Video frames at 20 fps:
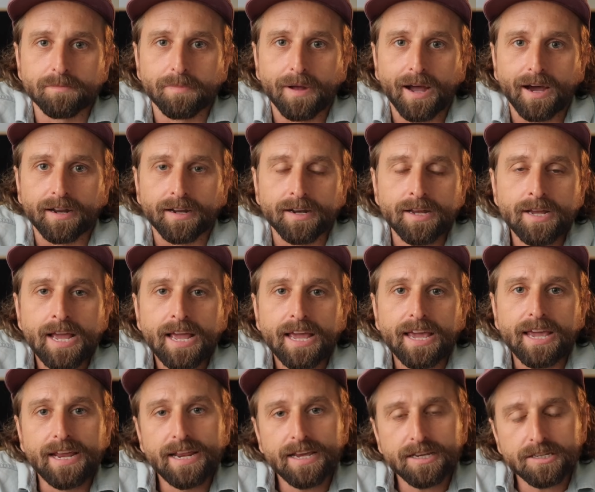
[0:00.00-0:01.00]
about it.
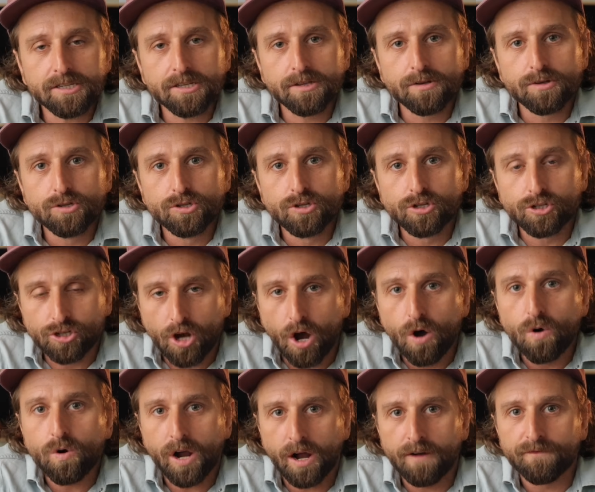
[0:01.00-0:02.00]
It is
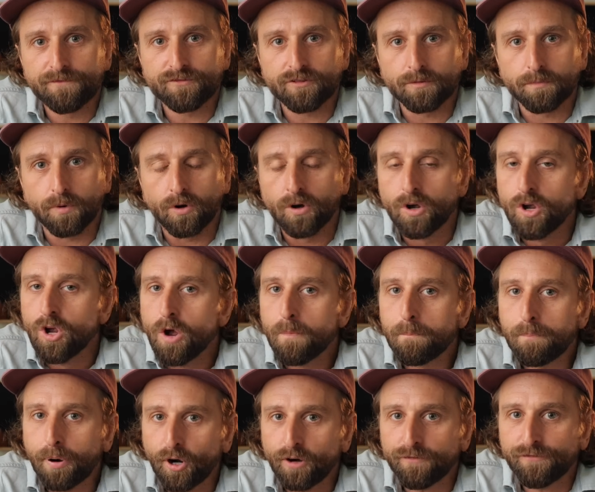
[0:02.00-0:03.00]
so comfortable.
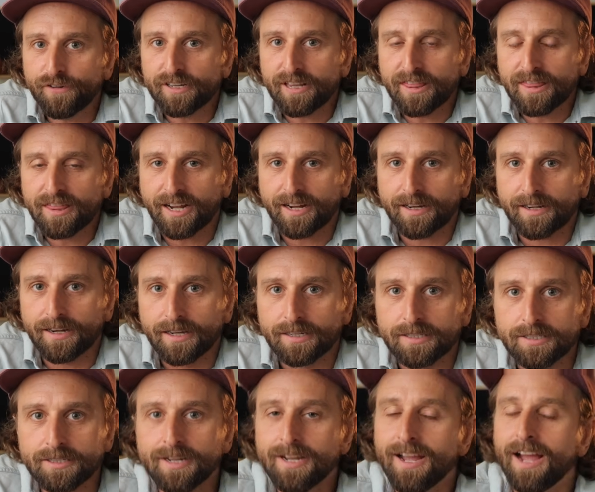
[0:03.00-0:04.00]
Perfect
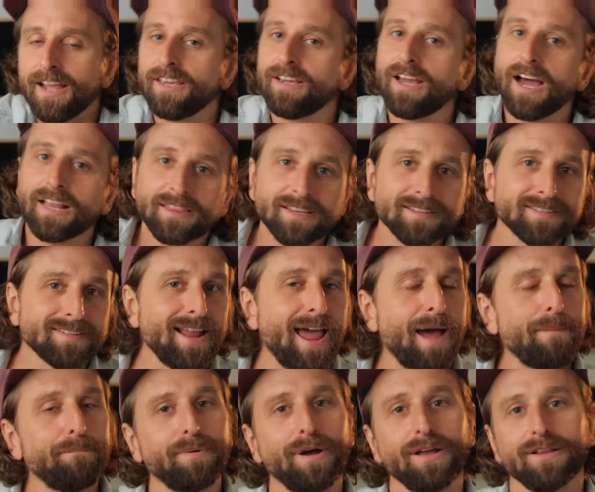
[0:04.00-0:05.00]
thickness. You got the
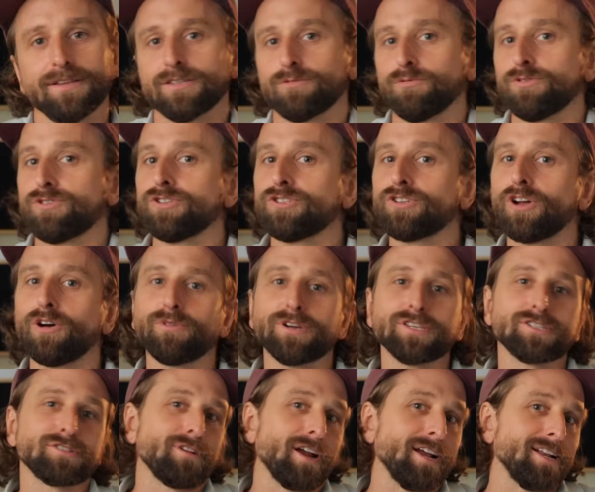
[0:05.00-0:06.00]
snap buttons, which is
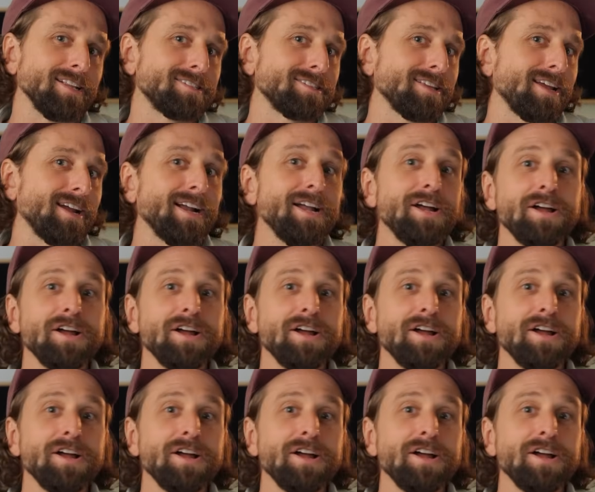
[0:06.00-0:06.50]
always great. It's like,